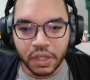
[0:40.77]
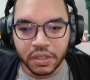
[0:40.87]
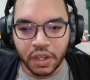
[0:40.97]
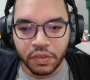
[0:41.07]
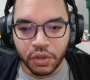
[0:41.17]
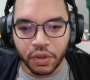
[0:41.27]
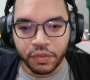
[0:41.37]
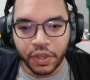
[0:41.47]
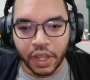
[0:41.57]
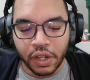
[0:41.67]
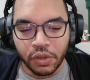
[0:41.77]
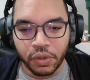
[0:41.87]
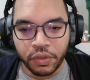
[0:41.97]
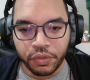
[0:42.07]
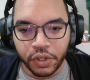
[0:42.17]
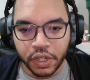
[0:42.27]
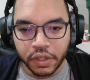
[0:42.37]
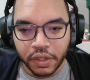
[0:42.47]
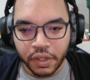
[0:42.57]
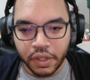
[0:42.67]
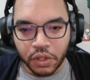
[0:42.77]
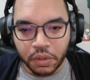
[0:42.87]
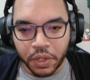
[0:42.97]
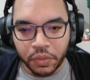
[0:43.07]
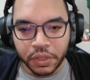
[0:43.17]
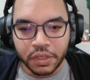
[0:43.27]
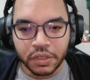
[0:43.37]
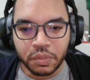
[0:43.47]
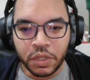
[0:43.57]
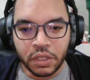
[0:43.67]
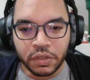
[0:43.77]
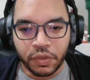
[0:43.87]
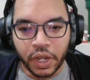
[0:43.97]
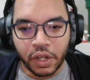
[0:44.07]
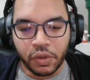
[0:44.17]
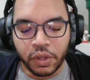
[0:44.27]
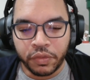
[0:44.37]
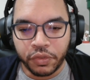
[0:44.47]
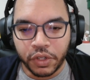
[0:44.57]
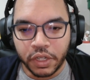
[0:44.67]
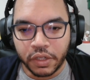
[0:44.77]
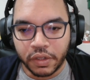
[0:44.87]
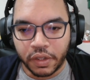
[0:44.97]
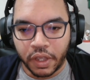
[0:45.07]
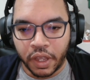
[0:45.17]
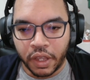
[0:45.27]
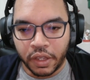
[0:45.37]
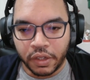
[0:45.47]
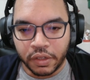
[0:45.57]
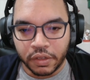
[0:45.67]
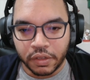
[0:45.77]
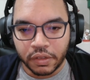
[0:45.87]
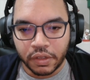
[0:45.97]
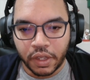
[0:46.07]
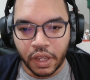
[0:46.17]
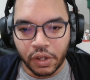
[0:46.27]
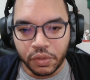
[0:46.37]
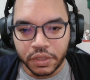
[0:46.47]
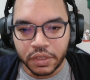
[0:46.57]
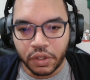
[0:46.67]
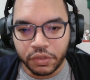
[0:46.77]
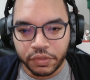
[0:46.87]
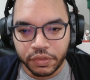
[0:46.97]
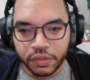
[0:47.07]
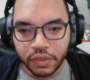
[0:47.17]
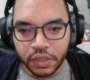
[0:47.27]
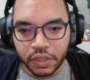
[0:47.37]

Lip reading: to be the savior of Halo Infinite. We're going to talk about what this means for Halo Infinite and Halo itself.